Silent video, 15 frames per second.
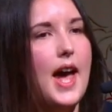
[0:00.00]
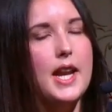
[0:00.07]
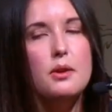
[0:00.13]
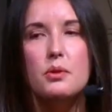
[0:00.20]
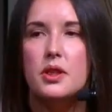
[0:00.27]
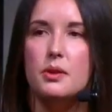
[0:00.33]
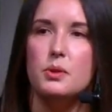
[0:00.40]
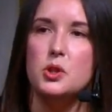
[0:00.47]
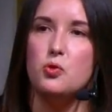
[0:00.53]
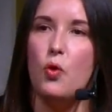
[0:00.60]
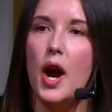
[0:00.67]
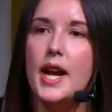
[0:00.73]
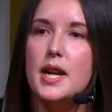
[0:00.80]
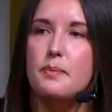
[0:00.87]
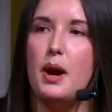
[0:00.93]
anyone that was
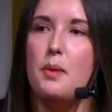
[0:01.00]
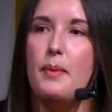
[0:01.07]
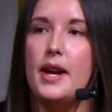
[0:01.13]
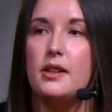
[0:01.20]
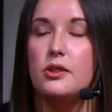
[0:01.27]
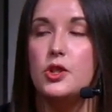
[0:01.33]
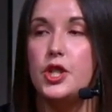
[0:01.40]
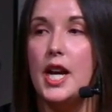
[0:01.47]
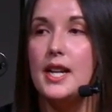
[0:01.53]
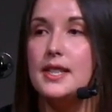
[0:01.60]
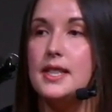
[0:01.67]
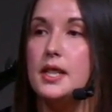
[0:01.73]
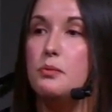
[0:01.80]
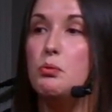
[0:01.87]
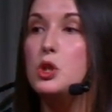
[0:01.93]
writing about Michael
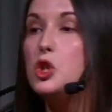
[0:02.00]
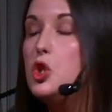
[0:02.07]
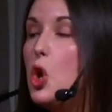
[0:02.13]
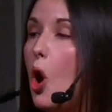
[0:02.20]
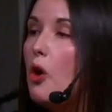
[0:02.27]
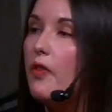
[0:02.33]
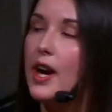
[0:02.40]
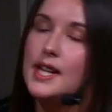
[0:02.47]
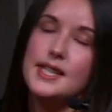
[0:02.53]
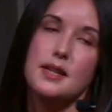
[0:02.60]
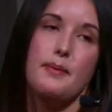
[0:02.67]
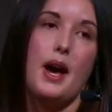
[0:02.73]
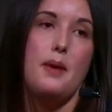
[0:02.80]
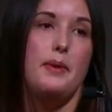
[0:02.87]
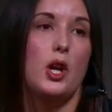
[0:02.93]
Jackson was not writing
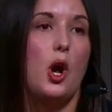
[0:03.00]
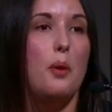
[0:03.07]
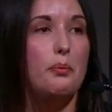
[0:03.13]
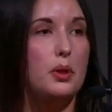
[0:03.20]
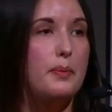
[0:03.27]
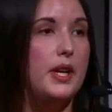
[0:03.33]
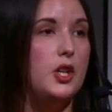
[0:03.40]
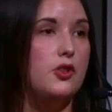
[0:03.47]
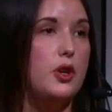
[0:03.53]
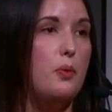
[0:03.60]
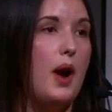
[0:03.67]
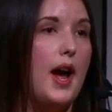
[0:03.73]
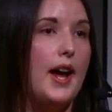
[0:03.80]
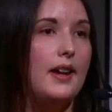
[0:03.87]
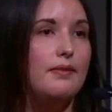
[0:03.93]
about him in a complimentary
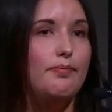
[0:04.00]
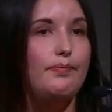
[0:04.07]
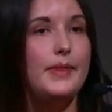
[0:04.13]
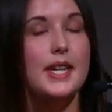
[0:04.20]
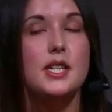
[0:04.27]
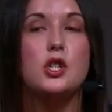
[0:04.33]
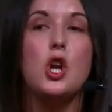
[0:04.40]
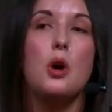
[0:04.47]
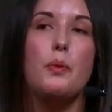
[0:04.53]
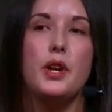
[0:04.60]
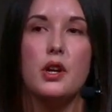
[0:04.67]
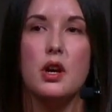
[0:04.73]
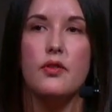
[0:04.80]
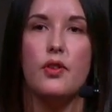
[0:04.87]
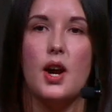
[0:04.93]
way. They did not want
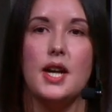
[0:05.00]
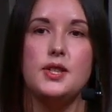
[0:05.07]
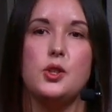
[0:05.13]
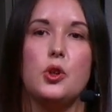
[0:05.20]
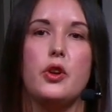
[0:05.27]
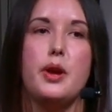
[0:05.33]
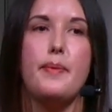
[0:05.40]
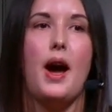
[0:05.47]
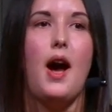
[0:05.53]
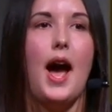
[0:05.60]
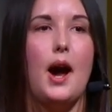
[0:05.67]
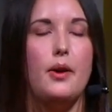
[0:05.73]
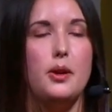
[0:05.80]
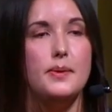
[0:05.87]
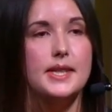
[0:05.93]
to cover our story about
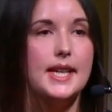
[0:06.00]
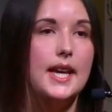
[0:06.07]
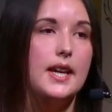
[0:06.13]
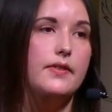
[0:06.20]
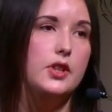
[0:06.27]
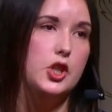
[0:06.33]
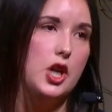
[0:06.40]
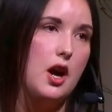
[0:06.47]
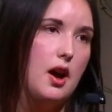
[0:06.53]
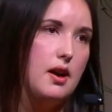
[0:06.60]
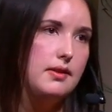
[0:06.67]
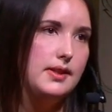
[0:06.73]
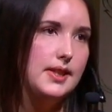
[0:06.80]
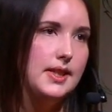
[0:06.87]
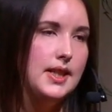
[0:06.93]
how he was king of the
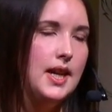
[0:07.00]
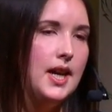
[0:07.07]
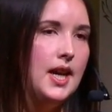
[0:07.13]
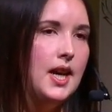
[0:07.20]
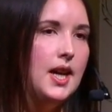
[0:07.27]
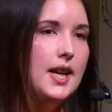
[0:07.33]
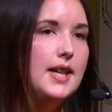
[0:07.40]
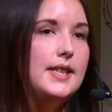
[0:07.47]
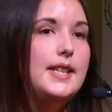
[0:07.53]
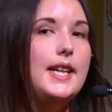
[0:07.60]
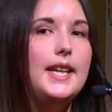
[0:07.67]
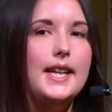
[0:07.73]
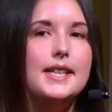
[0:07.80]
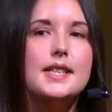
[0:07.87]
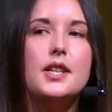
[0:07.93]
charts. So you
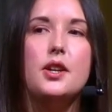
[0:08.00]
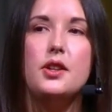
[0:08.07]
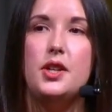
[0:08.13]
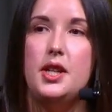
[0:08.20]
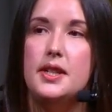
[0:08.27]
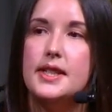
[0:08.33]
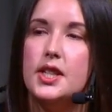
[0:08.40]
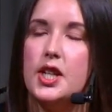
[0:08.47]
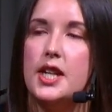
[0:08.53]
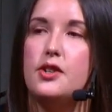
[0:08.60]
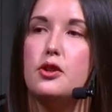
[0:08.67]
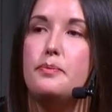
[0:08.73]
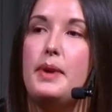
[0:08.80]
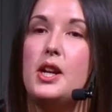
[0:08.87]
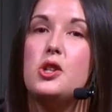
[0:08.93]
need to know the news
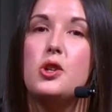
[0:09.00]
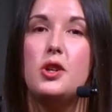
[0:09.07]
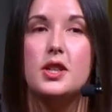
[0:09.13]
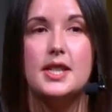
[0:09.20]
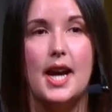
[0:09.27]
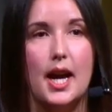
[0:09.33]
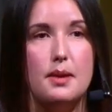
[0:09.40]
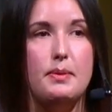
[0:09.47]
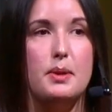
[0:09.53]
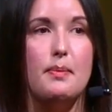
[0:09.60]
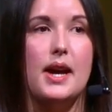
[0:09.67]
agenda and make sure your timing